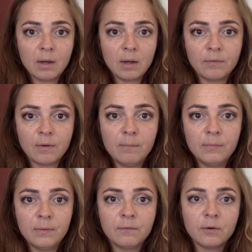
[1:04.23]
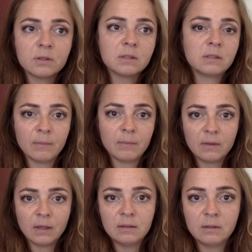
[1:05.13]
him from the first summit
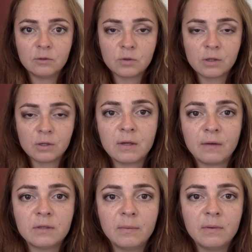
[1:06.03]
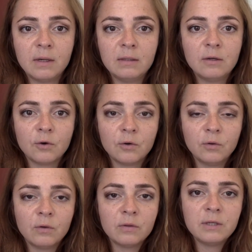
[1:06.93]
the Trust Yourself Summit that I did
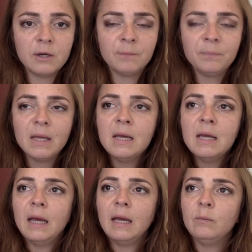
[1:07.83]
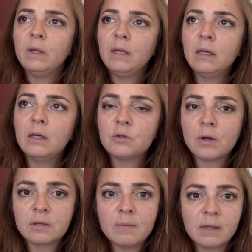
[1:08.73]
earlier this year. And we
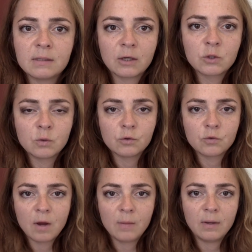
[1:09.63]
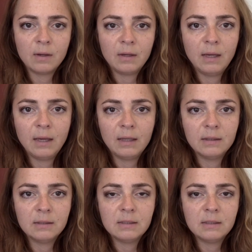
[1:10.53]
talked about sexual trauma,
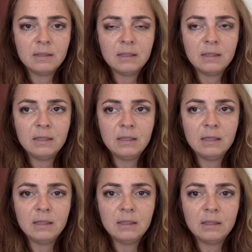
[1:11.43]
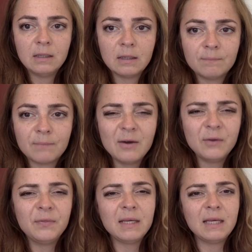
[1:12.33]
and I
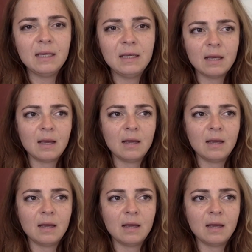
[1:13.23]
don't think he